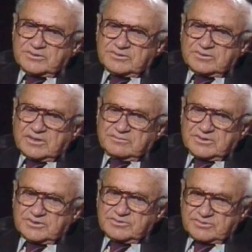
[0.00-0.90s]

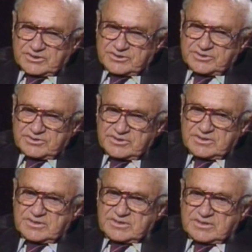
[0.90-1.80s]
to Rutgers,
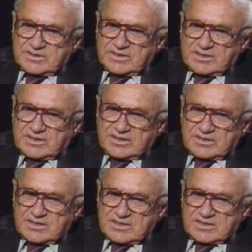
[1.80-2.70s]
and
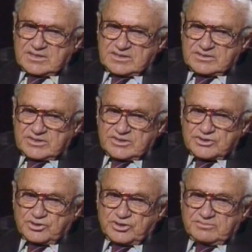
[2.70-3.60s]
I did a
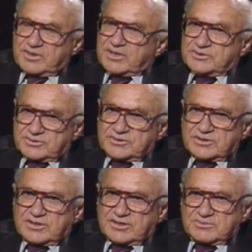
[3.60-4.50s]
joint major at the
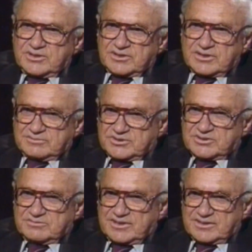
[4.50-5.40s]
time in
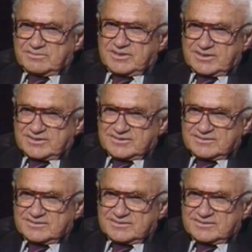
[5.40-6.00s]
economics and mathematics.